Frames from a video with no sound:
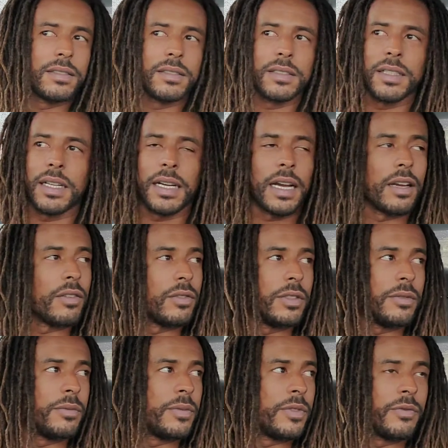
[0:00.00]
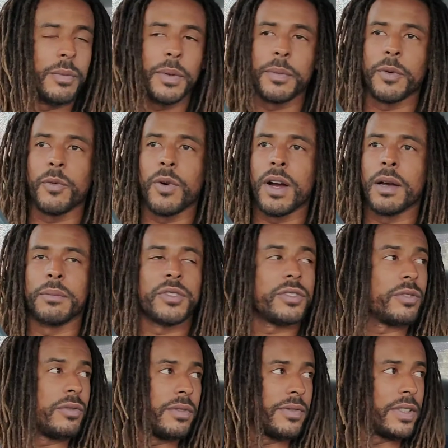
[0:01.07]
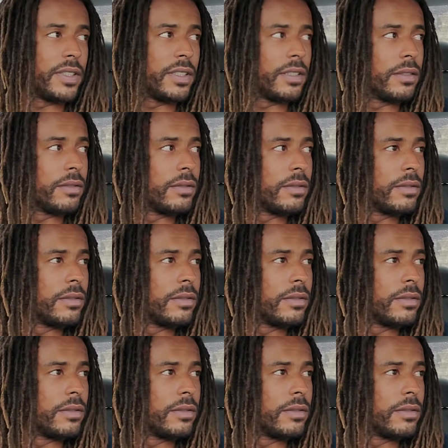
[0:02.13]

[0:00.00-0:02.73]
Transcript: It's like I don't even remember why I'm shooting the video.